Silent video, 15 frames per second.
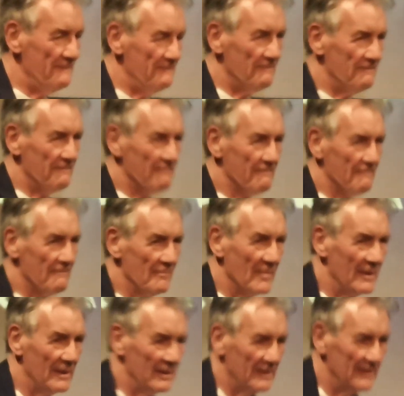So
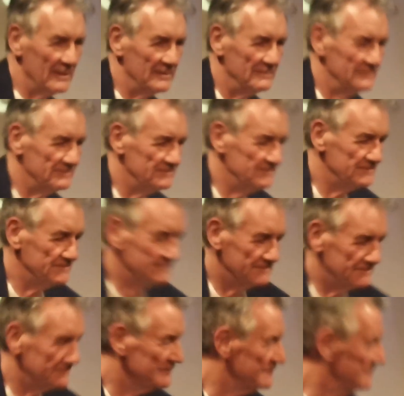you went from the
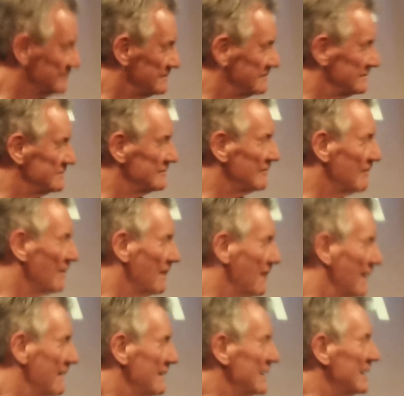cocoa, that was such a
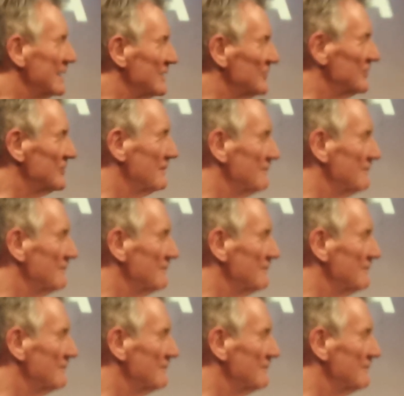contrast to go from